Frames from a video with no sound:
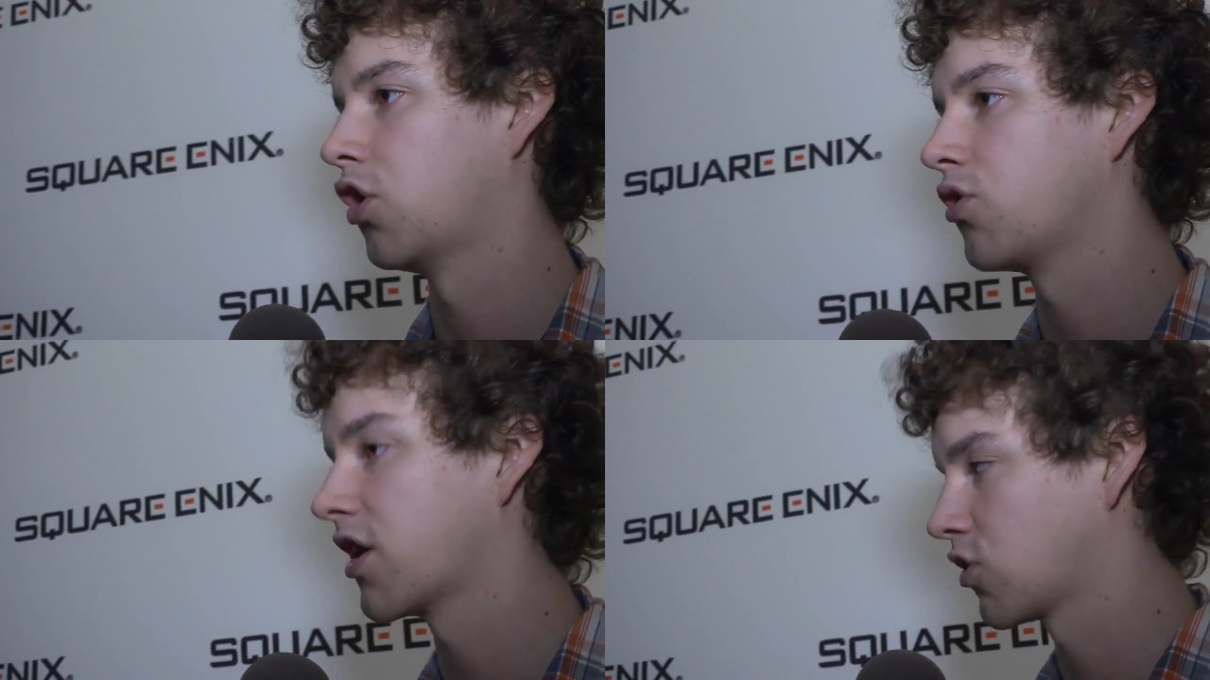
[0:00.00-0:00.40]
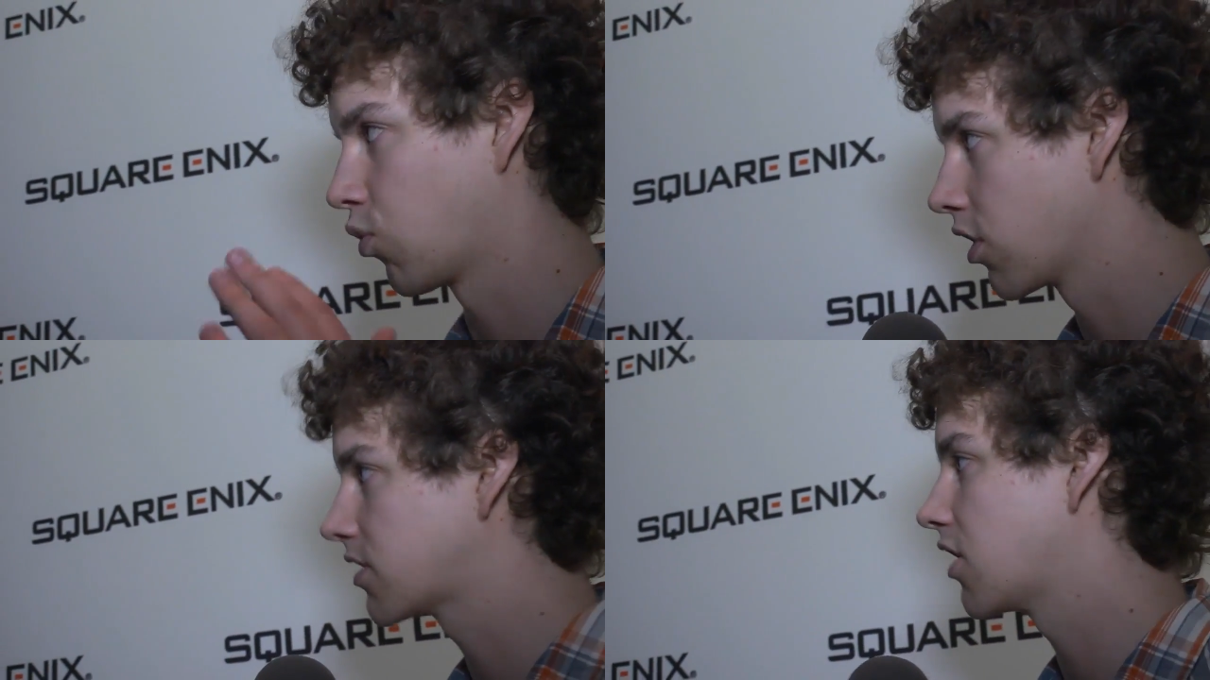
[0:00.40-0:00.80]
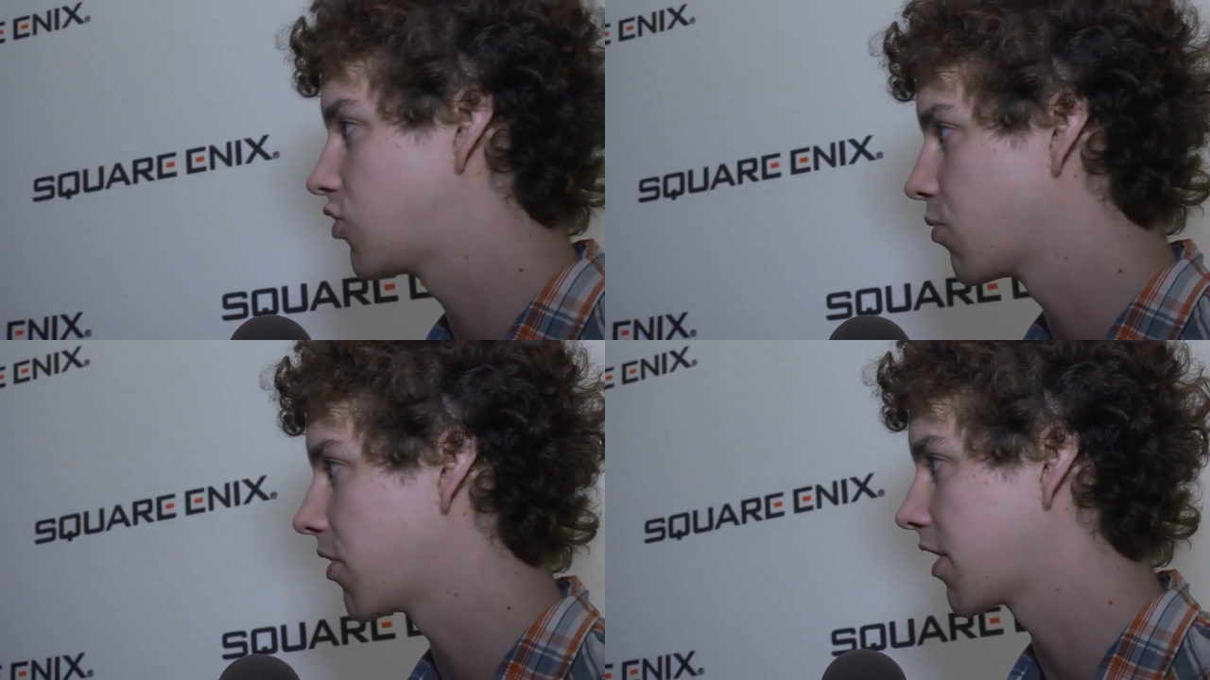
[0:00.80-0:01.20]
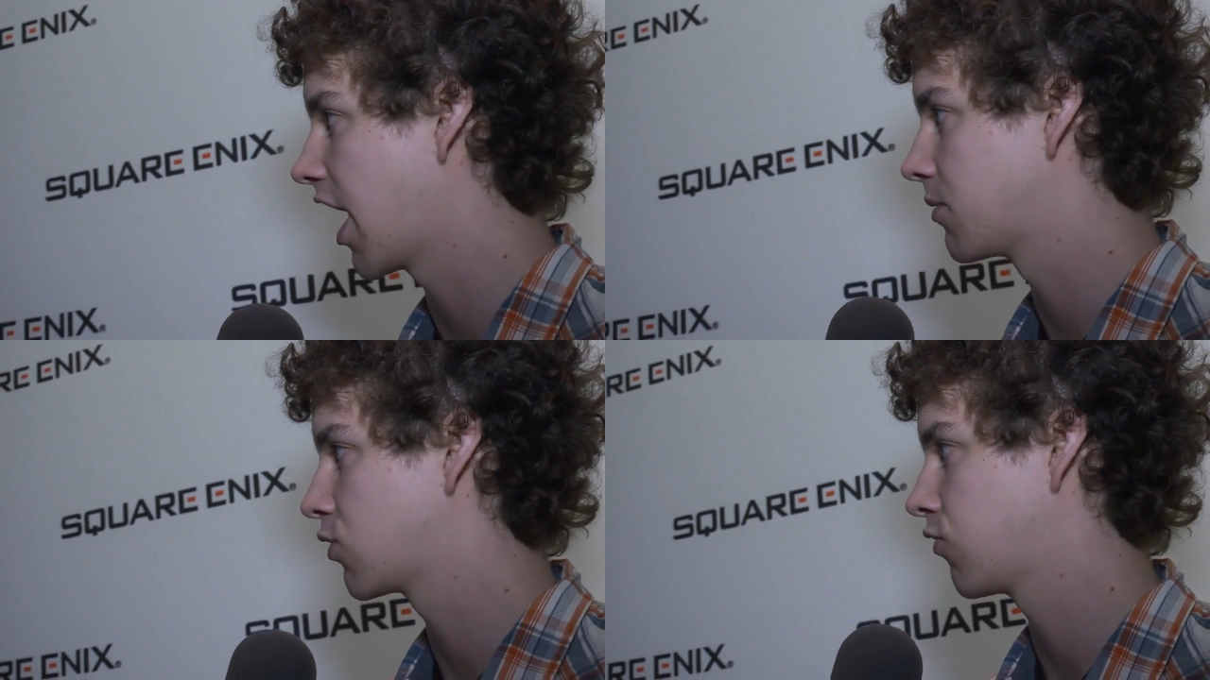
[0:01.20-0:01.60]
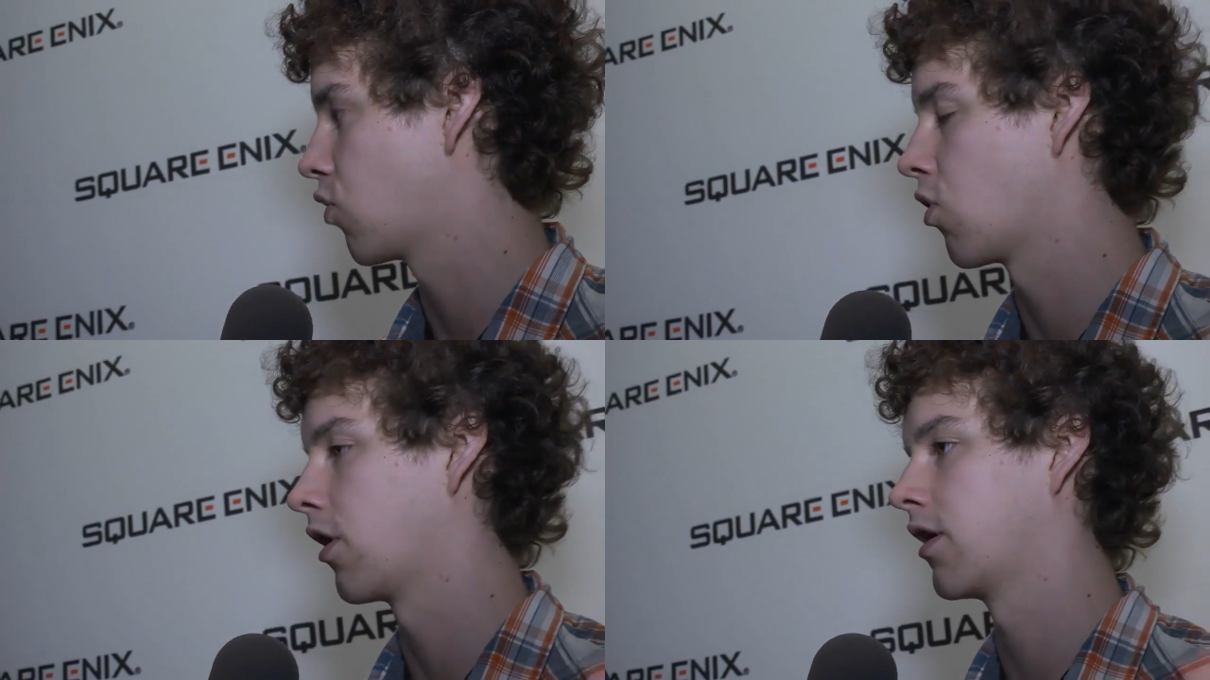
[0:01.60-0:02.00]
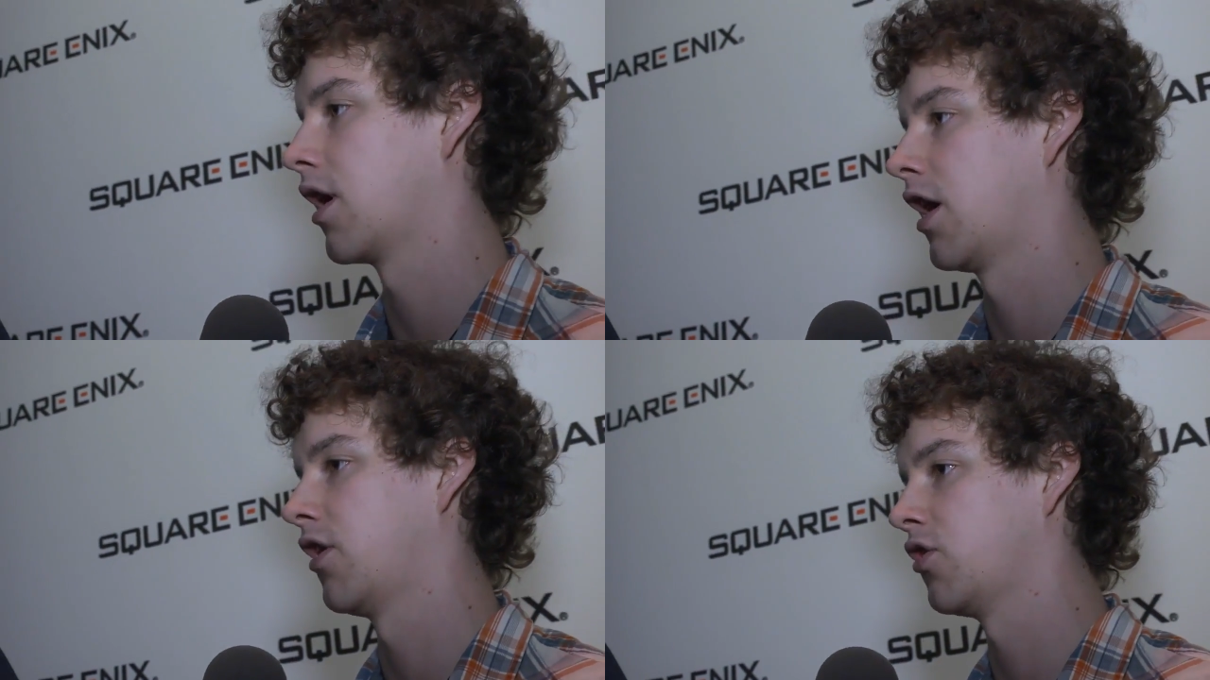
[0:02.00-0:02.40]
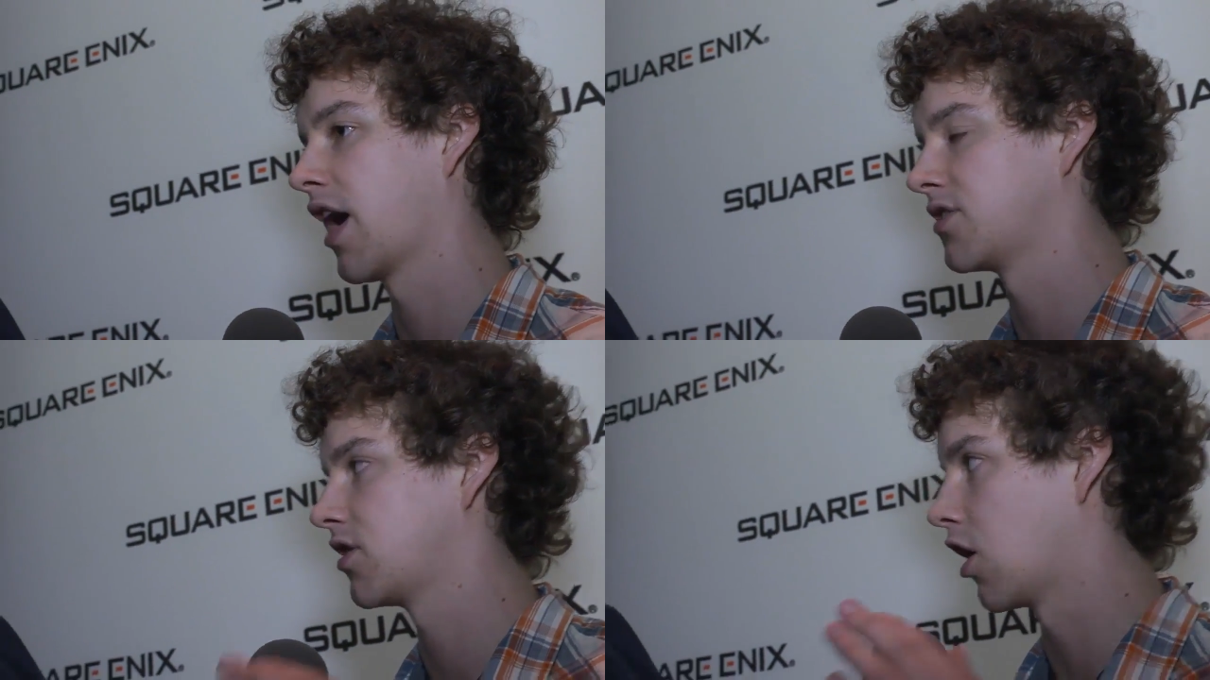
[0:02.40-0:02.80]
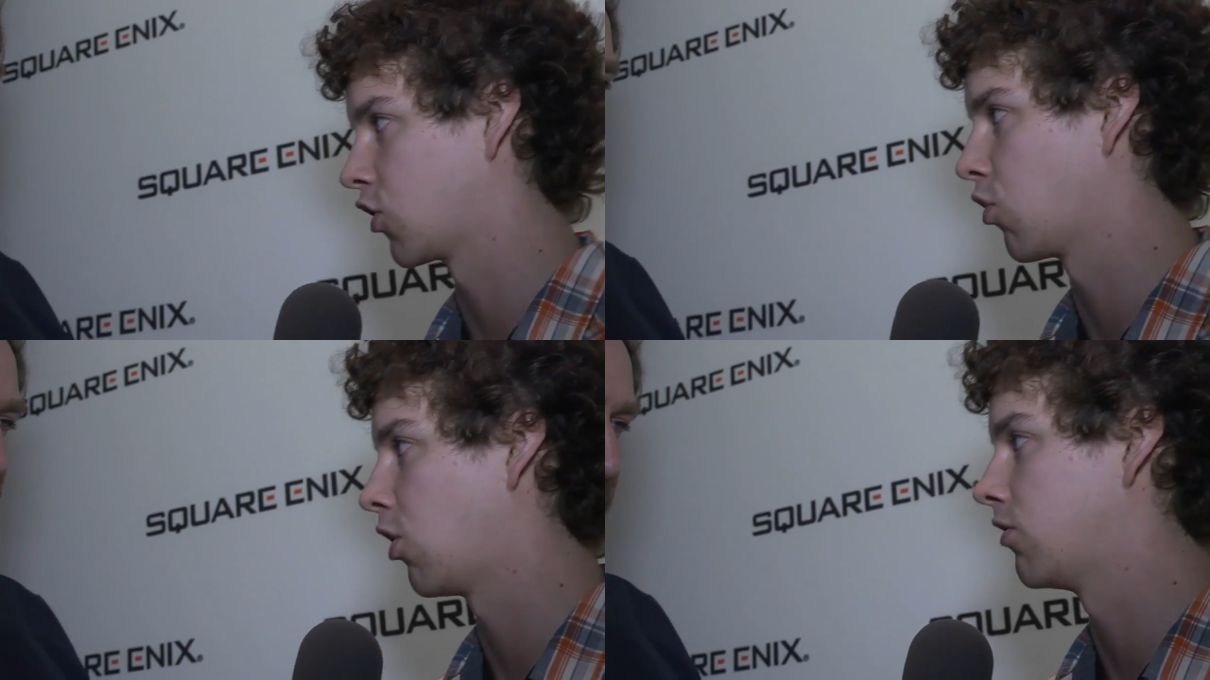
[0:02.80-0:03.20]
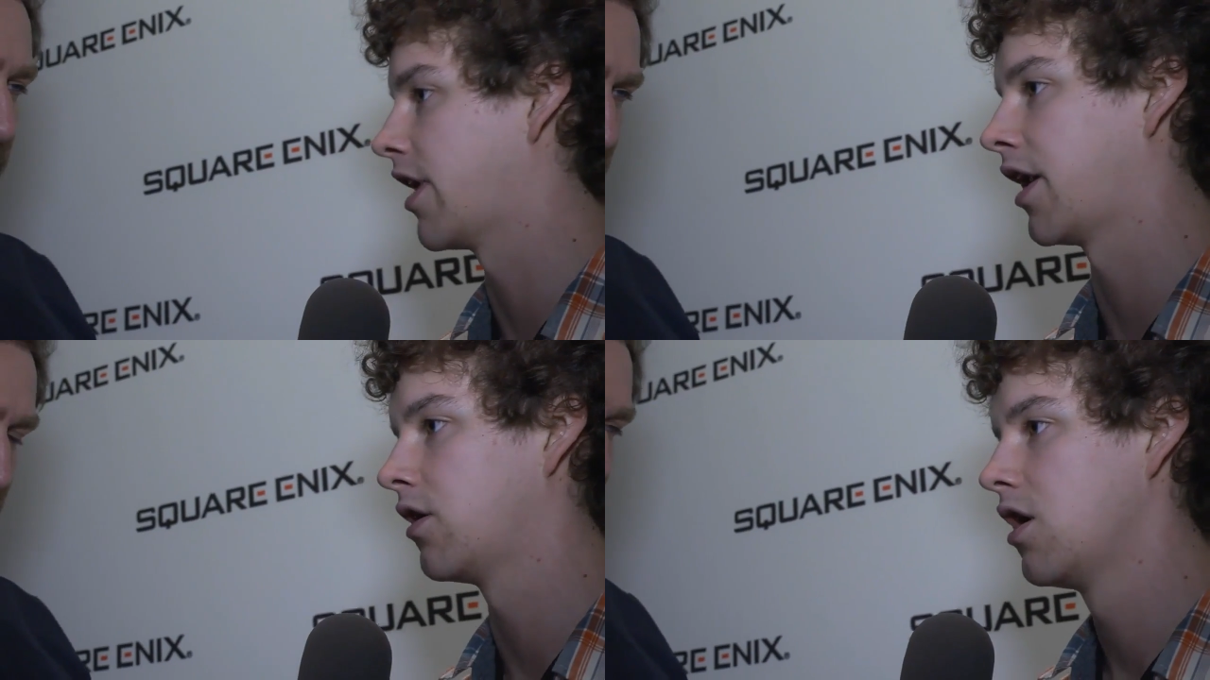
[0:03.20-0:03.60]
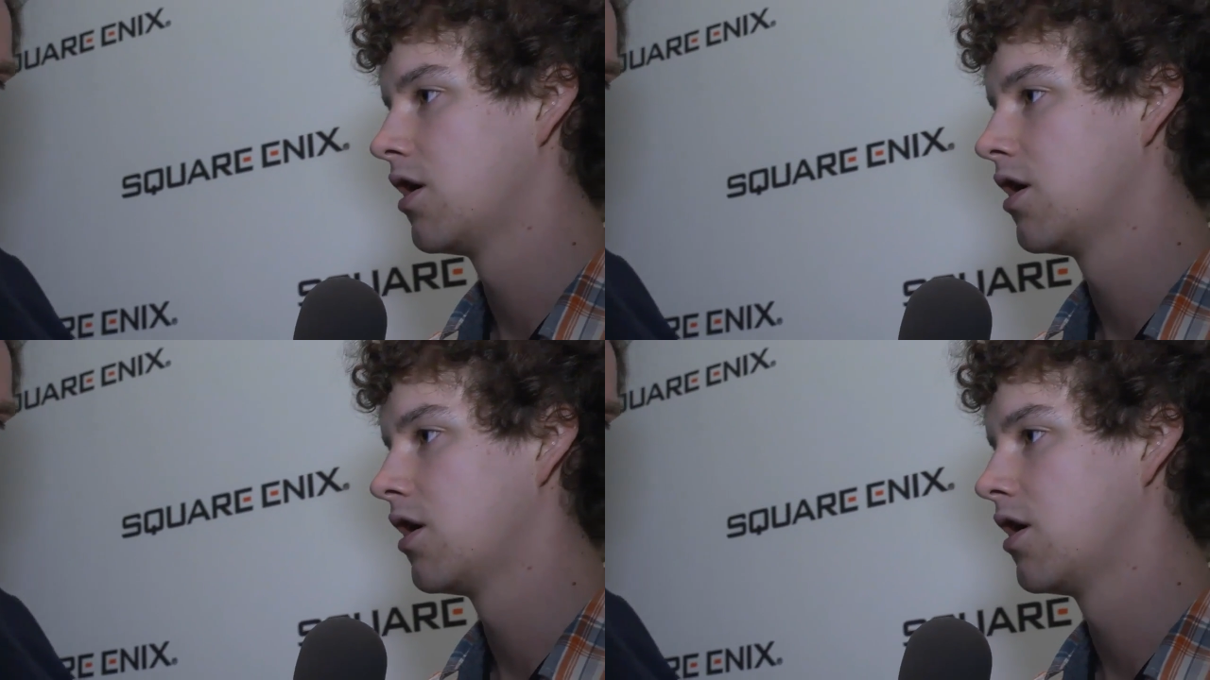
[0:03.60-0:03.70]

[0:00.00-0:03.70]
know, you guys had worked on Tomb Raider games before, and then you guys did Underworld, and then